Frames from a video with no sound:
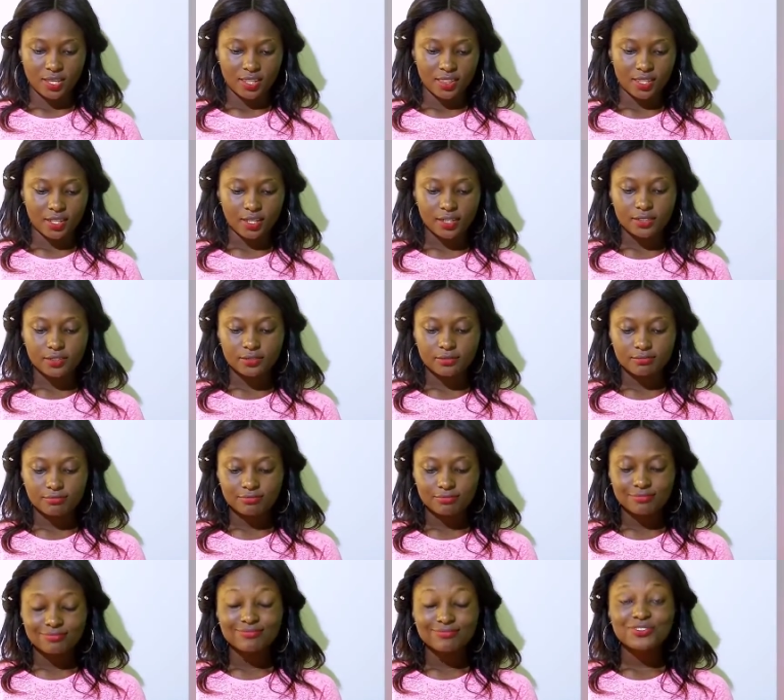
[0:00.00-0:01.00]
Then
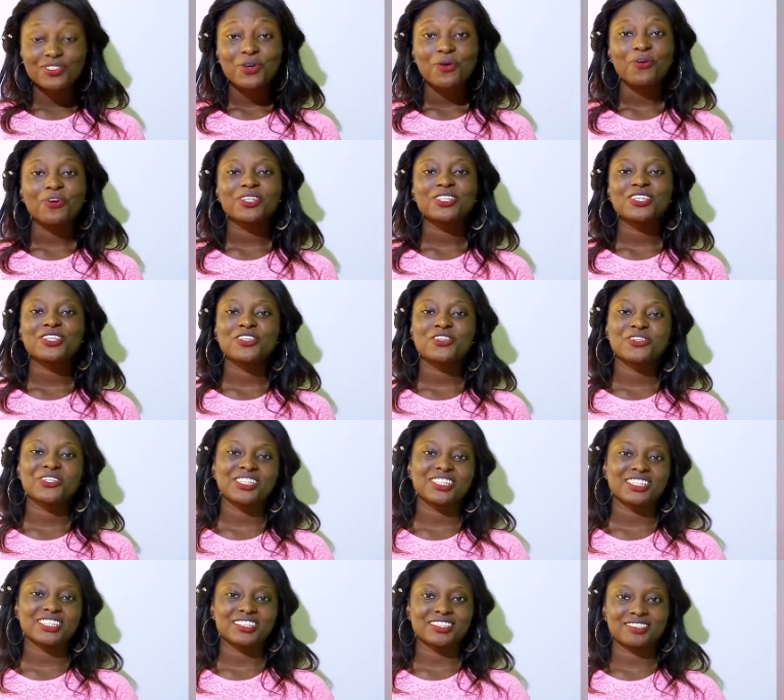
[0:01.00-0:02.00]
we're done
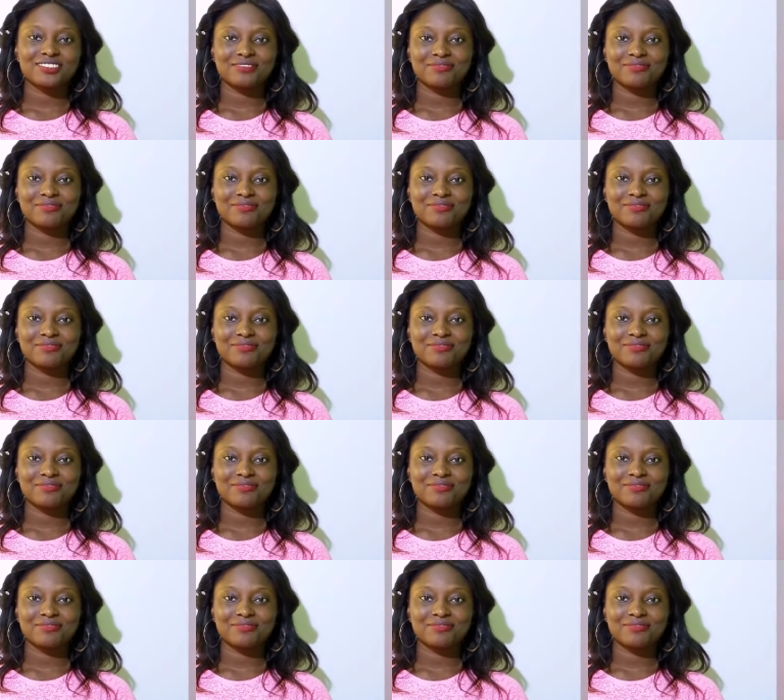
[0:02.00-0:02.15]
greasing.